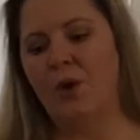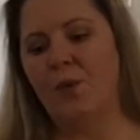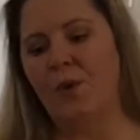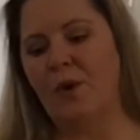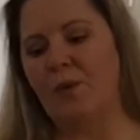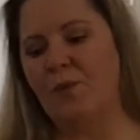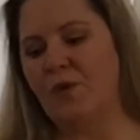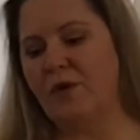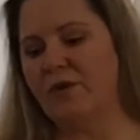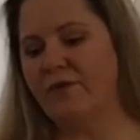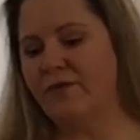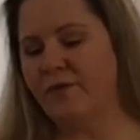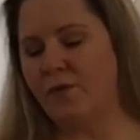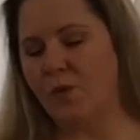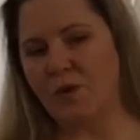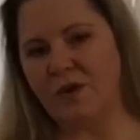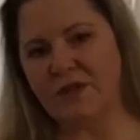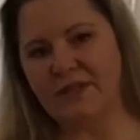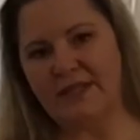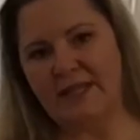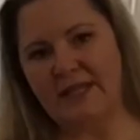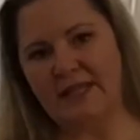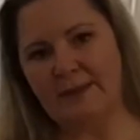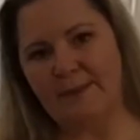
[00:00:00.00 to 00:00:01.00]
When we're
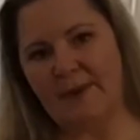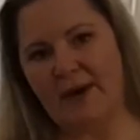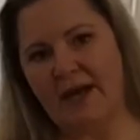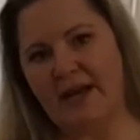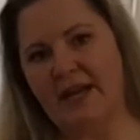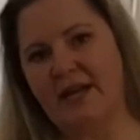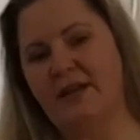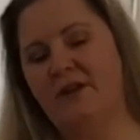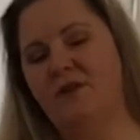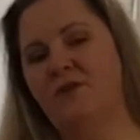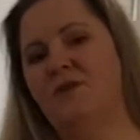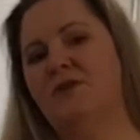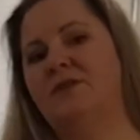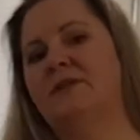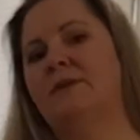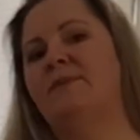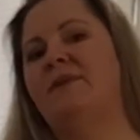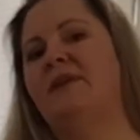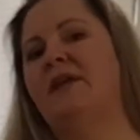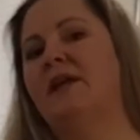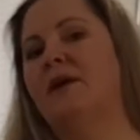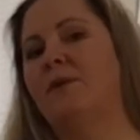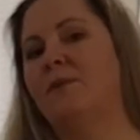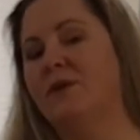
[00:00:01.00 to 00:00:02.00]
forcing the body to do
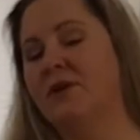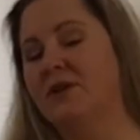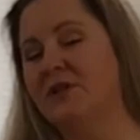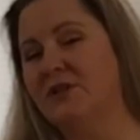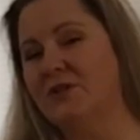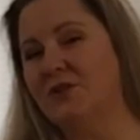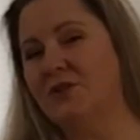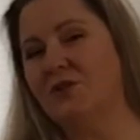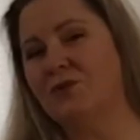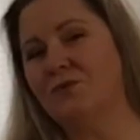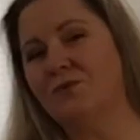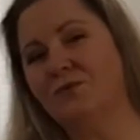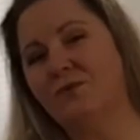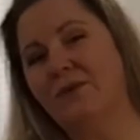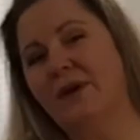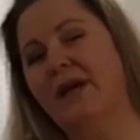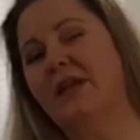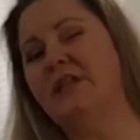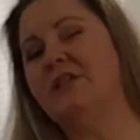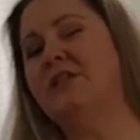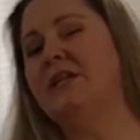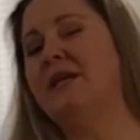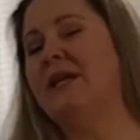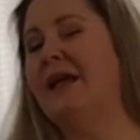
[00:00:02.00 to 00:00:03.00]
something and we're
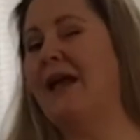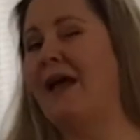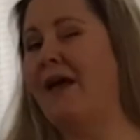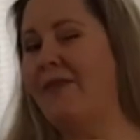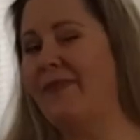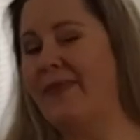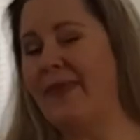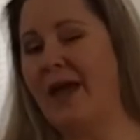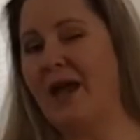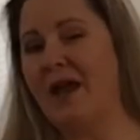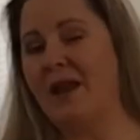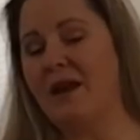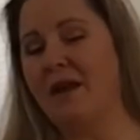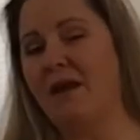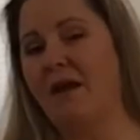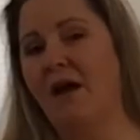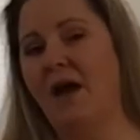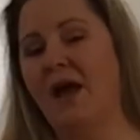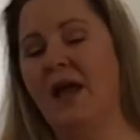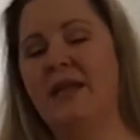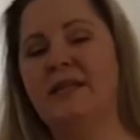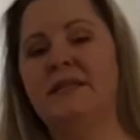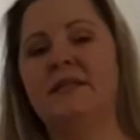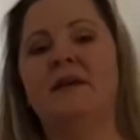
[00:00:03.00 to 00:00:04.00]
stretching out that
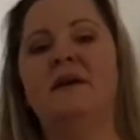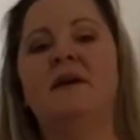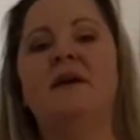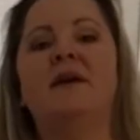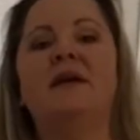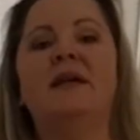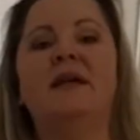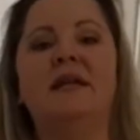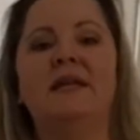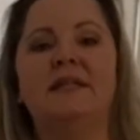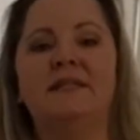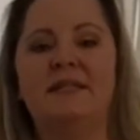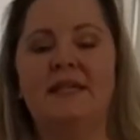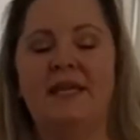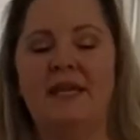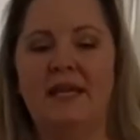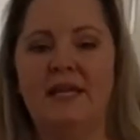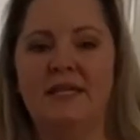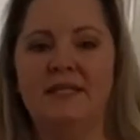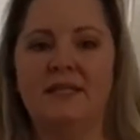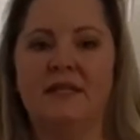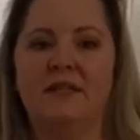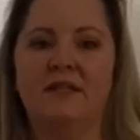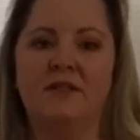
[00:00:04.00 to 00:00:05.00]
knot, it
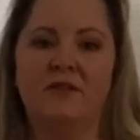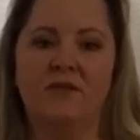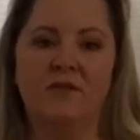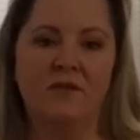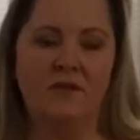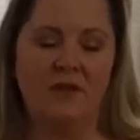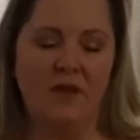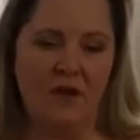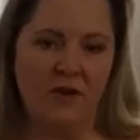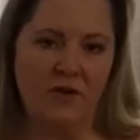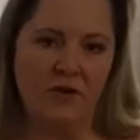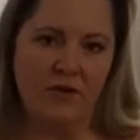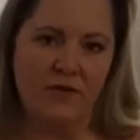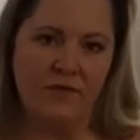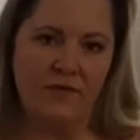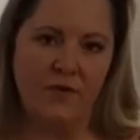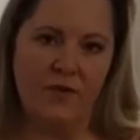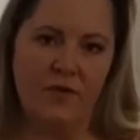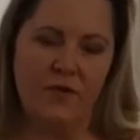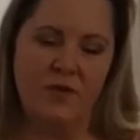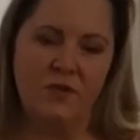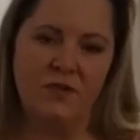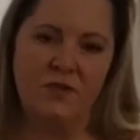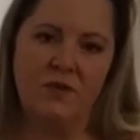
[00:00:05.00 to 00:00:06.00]
takes a little longer
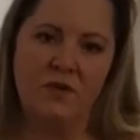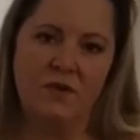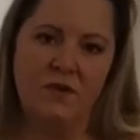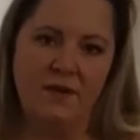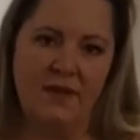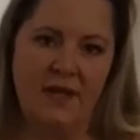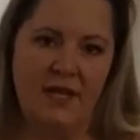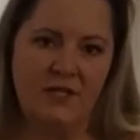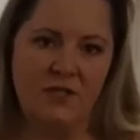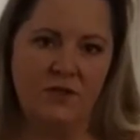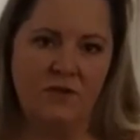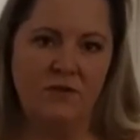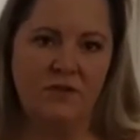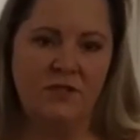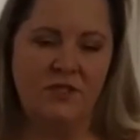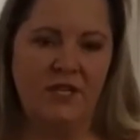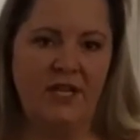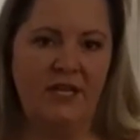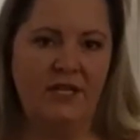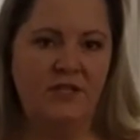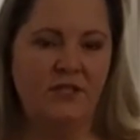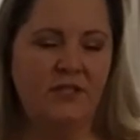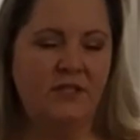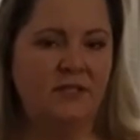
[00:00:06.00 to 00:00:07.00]
for those neurological
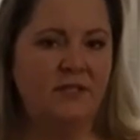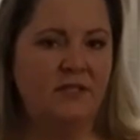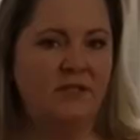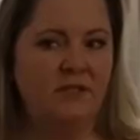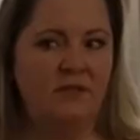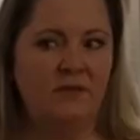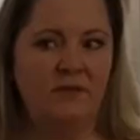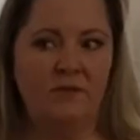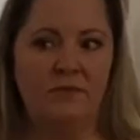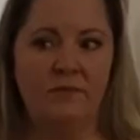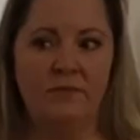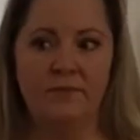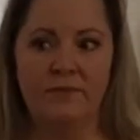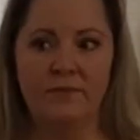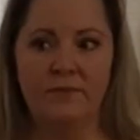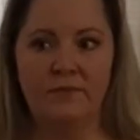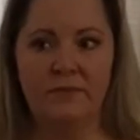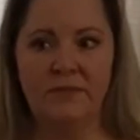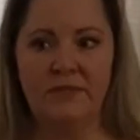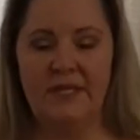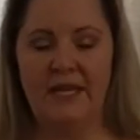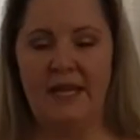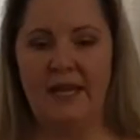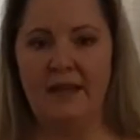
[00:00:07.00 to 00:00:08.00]
changes to
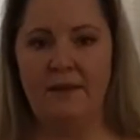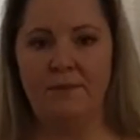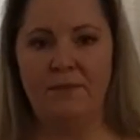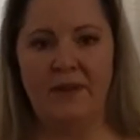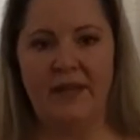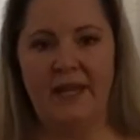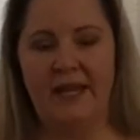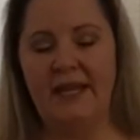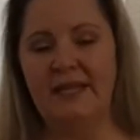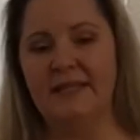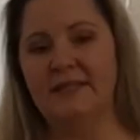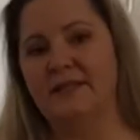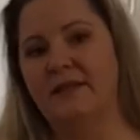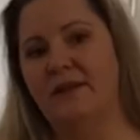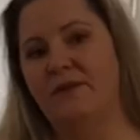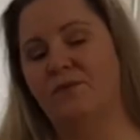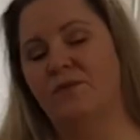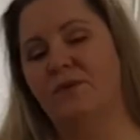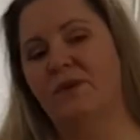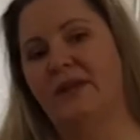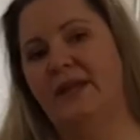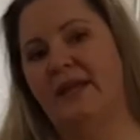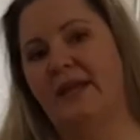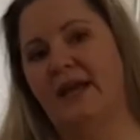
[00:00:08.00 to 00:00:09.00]
take place and
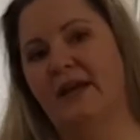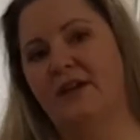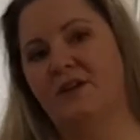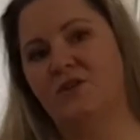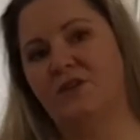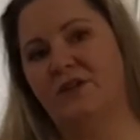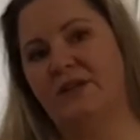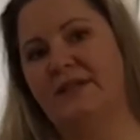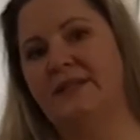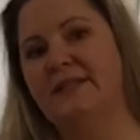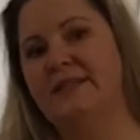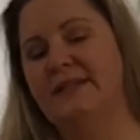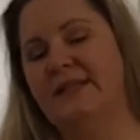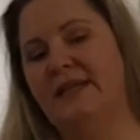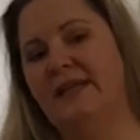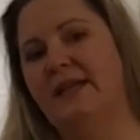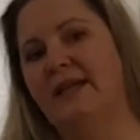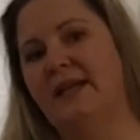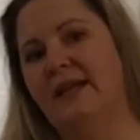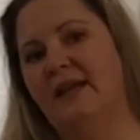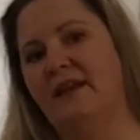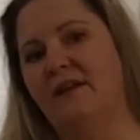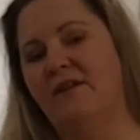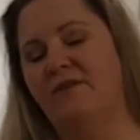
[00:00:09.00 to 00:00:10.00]
really actually
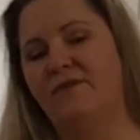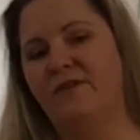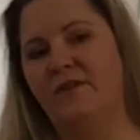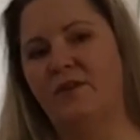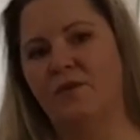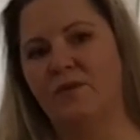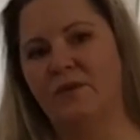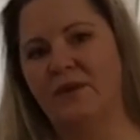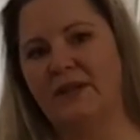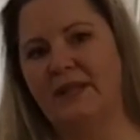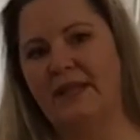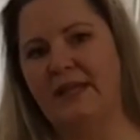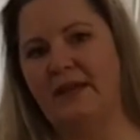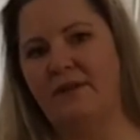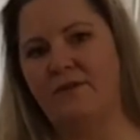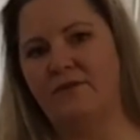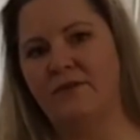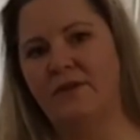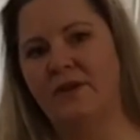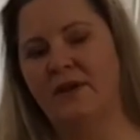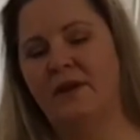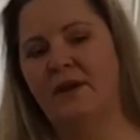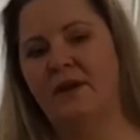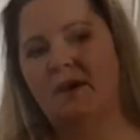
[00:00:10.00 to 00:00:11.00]
sink in and feel relief.